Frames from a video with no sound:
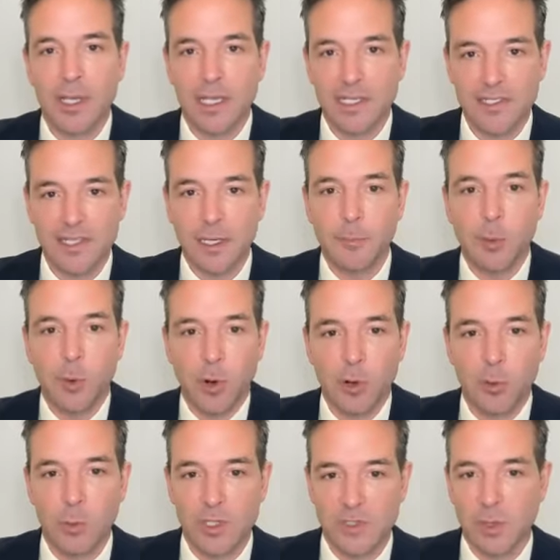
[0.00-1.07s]
is Singapore
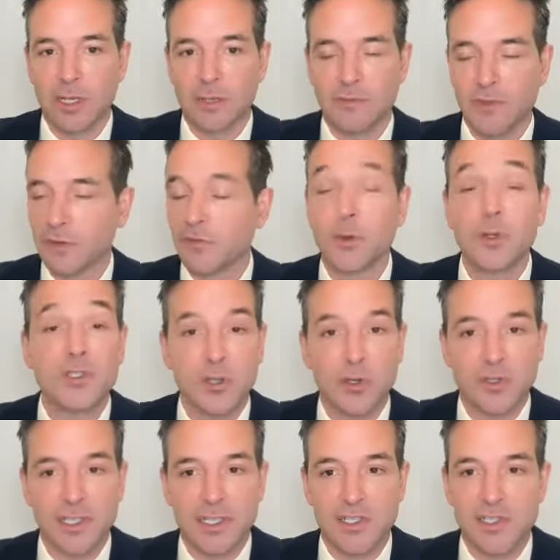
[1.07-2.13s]
was one of the first
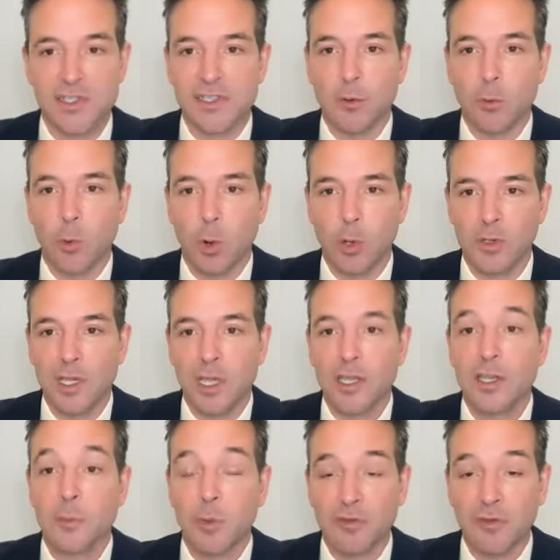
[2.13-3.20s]
jurisdictions in the world
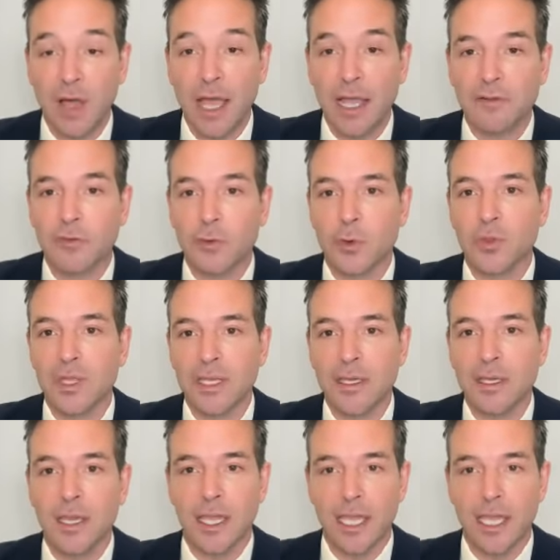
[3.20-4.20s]
to provide for the